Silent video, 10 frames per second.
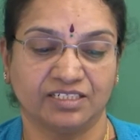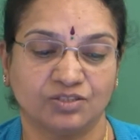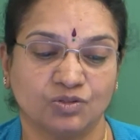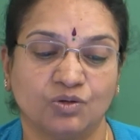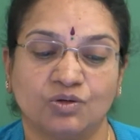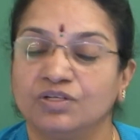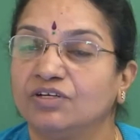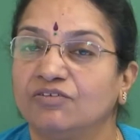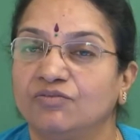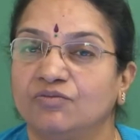So,
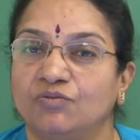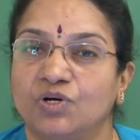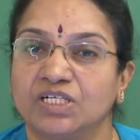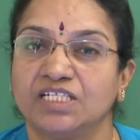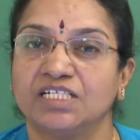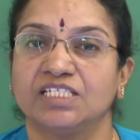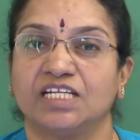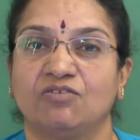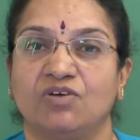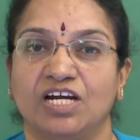water is
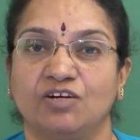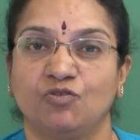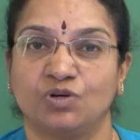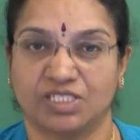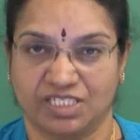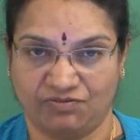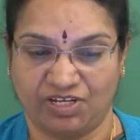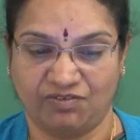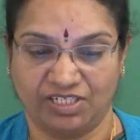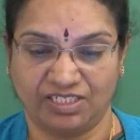required for
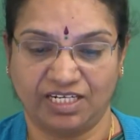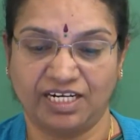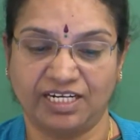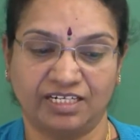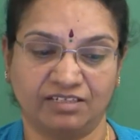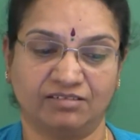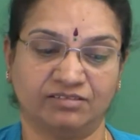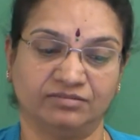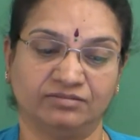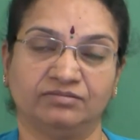survival, and
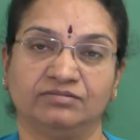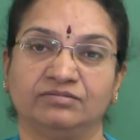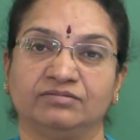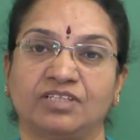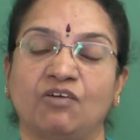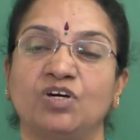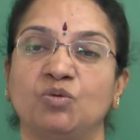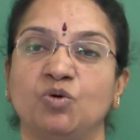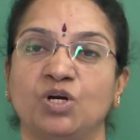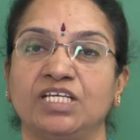uh, our
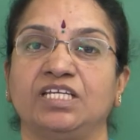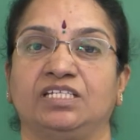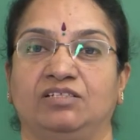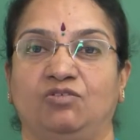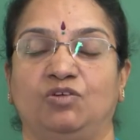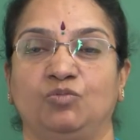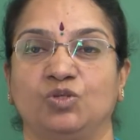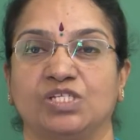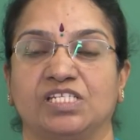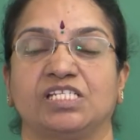body,
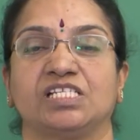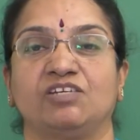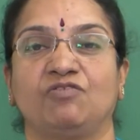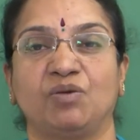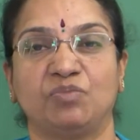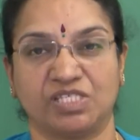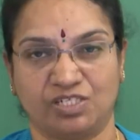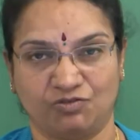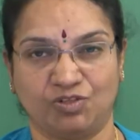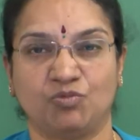almost sixty-five percent
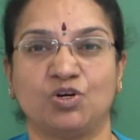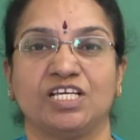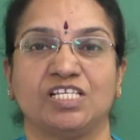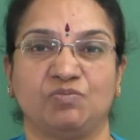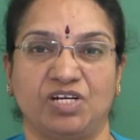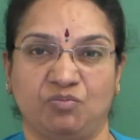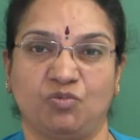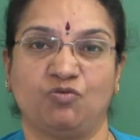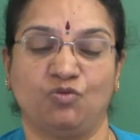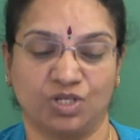of the body is made up
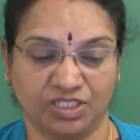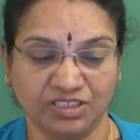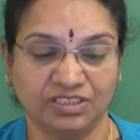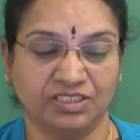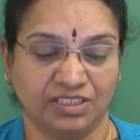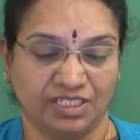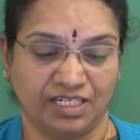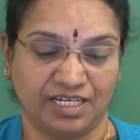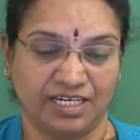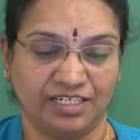of water,
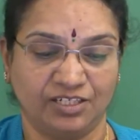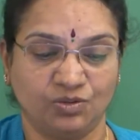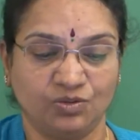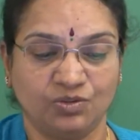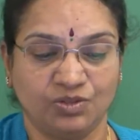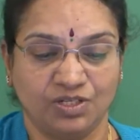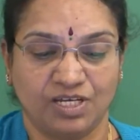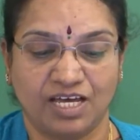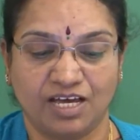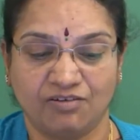and you
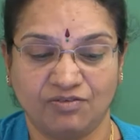have